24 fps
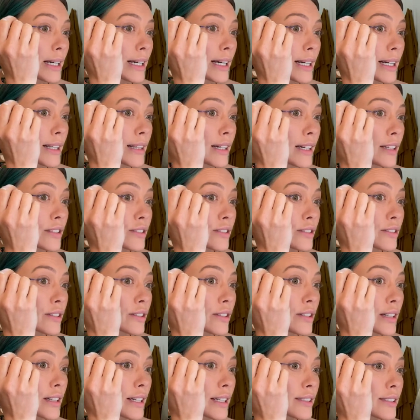eyelashes
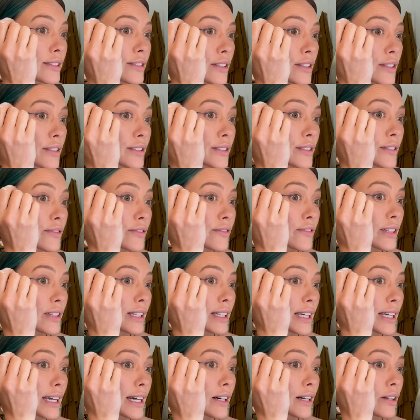are. I start to
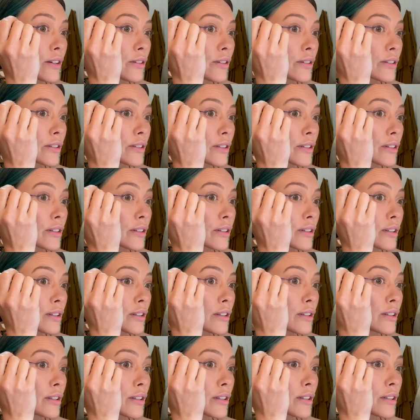flick out
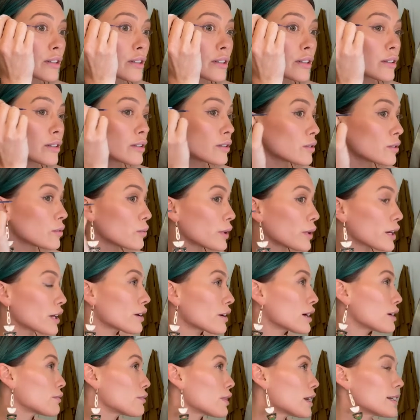where
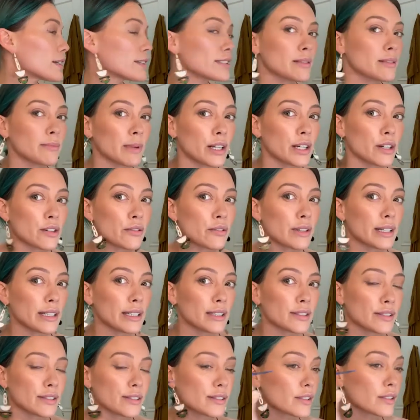I run into my
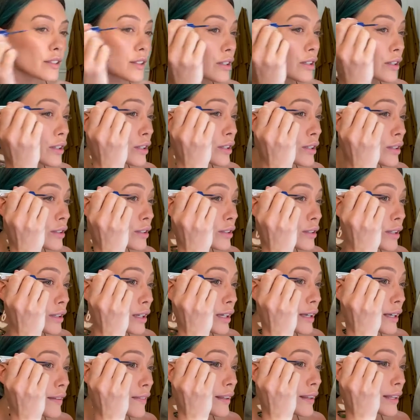crease.
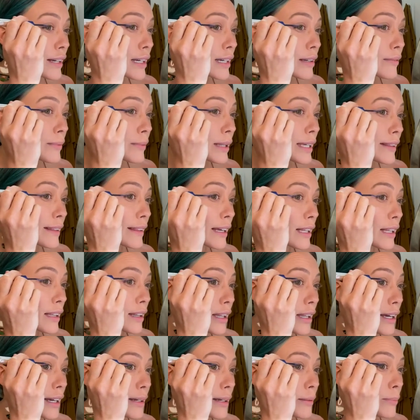And then I make that
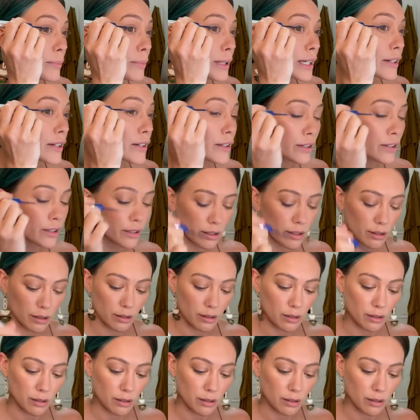line bigger.